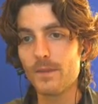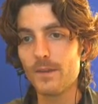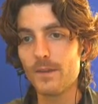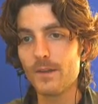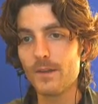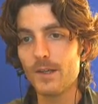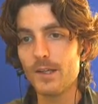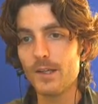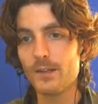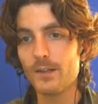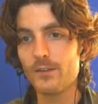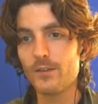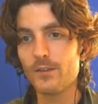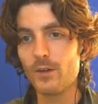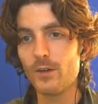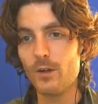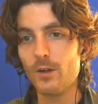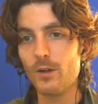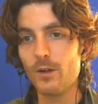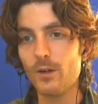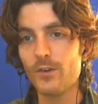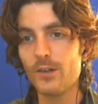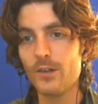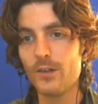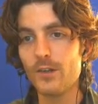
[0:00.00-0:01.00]
It's
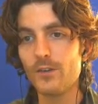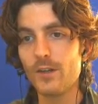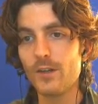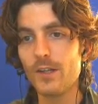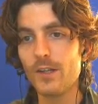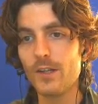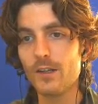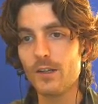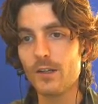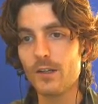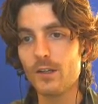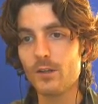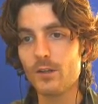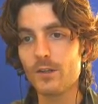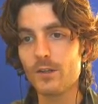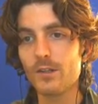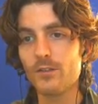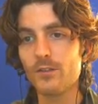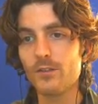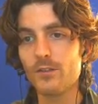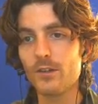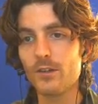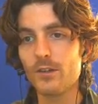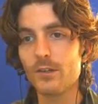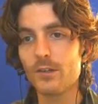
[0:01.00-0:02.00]
also in the linking, not
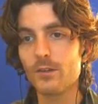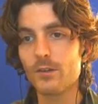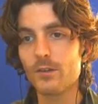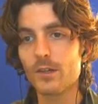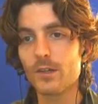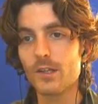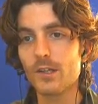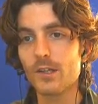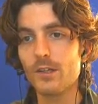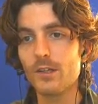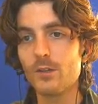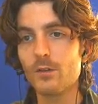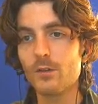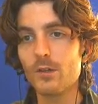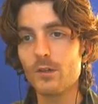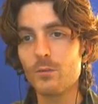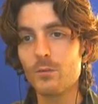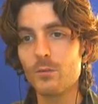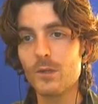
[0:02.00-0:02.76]
in the audio category.